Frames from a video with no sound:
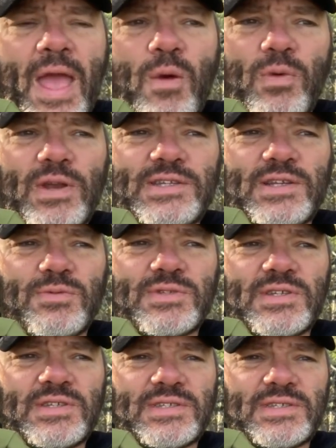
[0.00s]
And what it did
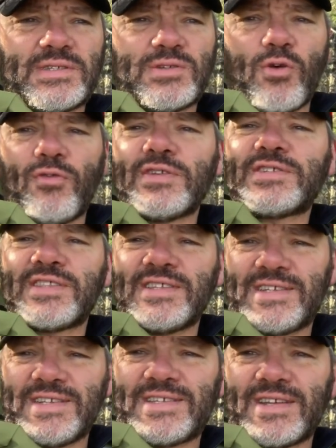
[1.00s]
was it dove into the
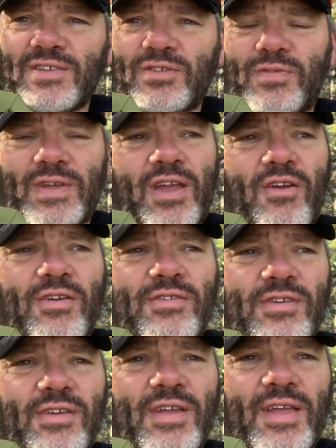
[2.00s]
details of a
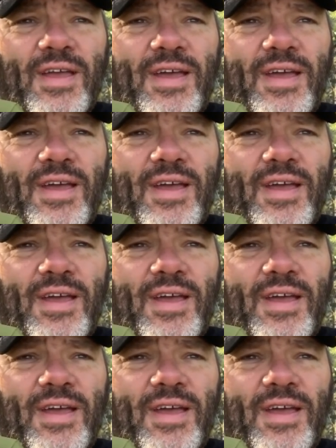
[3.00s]
character.